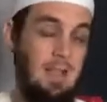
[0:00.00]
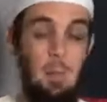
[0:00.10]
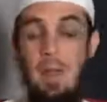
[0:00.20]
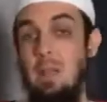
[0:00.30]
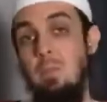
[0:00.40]

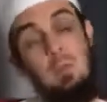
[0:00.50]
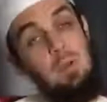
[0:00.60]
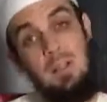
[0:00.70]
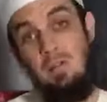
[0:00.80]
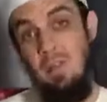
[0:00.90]
Now many
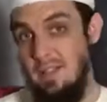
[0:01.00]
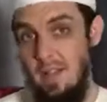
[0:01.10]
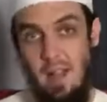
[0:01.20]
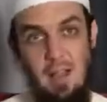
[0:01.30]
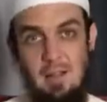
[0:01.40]
people give their
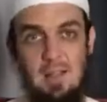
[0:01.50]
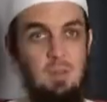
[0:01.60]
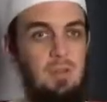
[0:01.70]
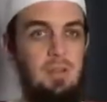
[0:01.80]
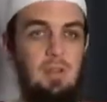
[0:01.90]
zakah in this
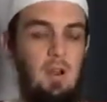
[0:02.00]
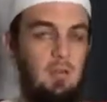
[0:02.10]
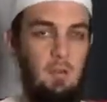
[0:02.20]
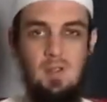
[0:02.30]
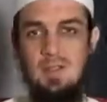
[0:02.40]
month, and
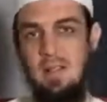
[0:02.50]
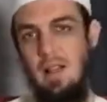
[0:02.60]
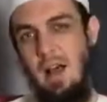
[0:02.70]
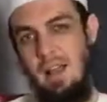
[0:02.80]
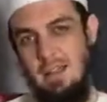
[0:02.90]
of course
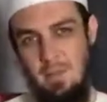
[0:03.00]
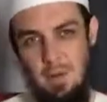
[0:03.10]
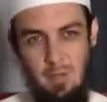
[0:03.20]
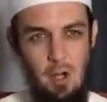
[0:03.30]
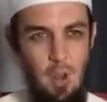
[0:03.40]
zakah is a
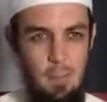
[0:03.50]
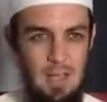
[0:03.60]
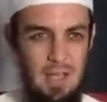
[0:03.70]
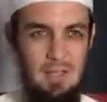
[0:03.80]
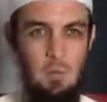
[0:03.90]
bit of a
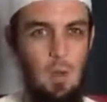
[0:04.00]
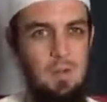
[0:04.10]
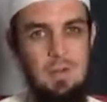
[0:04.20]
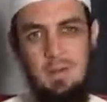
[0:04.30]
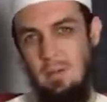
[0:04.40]
complicated
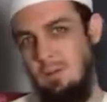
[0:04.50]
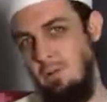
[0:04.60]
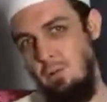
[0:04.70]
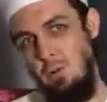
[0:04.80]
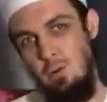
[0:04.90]
one. So
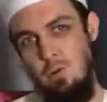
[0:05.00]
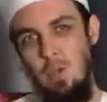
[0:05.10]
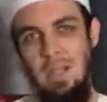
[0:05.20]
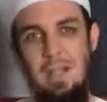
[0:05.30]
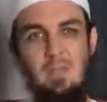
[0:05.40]

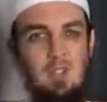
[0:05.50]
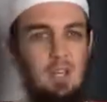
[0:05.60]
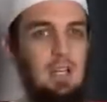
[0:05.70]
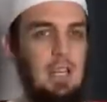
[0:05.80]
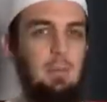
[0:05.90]
you can give it
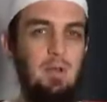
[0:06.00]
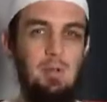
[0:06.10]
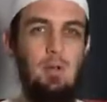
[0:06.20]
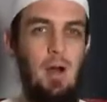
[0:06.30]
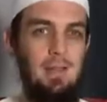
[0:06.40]
early, but
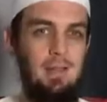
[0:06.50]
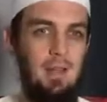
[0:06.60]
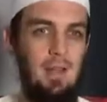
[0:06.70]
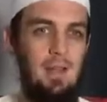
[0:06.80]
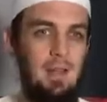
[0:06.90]
you can't
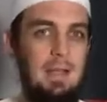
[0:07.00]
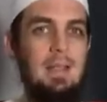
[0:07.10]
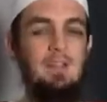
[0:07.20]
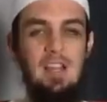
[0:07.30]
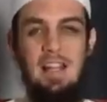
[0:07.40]

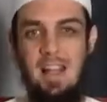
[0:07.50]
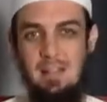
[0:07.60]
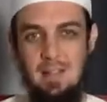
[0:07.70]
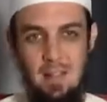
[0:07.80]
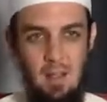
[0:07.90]
give it
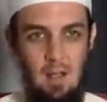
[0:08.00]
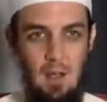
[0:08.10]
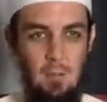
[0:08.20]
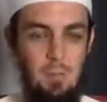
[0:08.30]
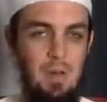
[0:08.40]
late.
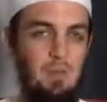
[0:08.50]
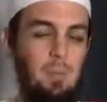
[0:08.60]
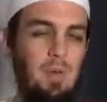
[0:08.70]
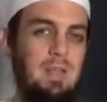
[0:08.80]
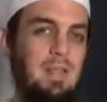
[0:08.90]
But if a
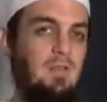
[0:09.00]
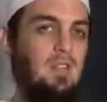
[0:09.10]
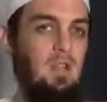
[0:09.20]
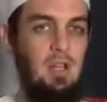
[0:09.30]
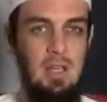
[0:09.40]
person gives
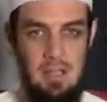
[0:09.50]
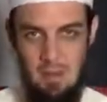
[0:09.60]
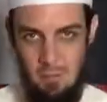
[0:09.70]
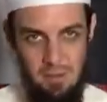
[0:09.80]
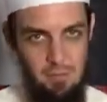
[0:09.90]
it early
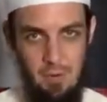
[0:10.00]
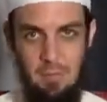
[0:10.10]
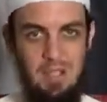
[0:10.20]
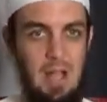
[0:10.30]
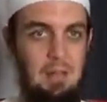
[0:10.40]
in the month of
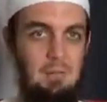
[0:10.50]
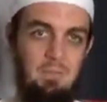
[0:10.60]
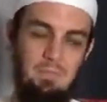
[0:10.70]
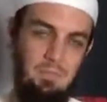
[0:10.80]
Ramadan,